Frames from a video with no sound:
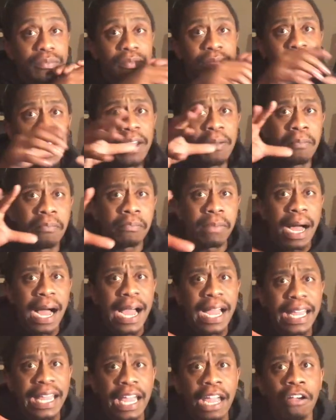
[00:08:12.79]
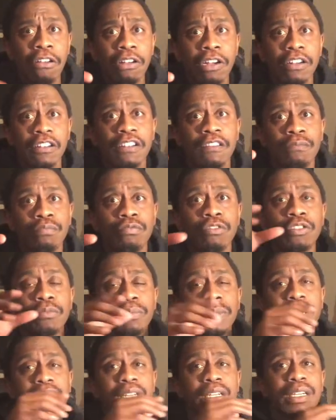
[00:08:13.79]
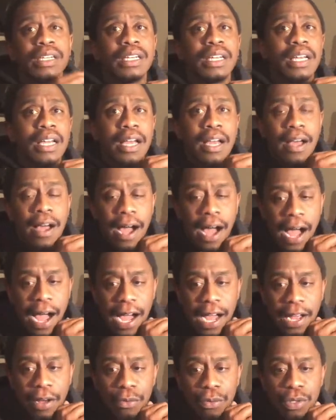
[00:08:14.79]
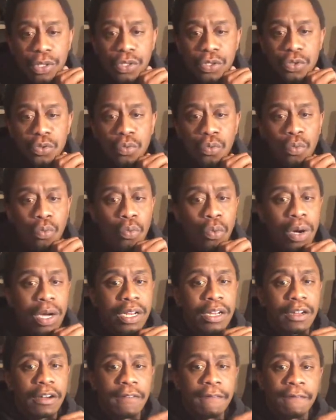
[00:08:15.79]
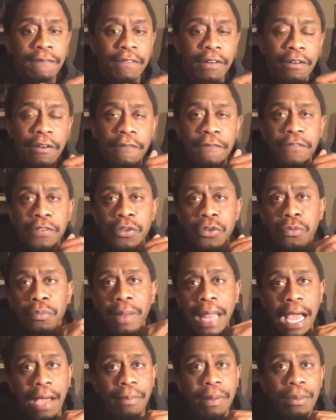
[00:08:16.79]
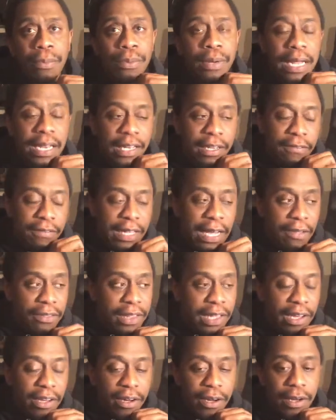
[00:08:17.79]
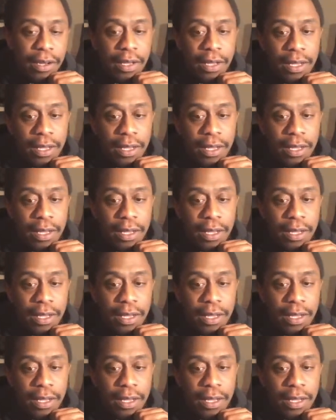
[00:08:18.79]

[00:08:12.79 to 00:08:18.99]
In my area of Brookman, I was one of very few black people that lived out there.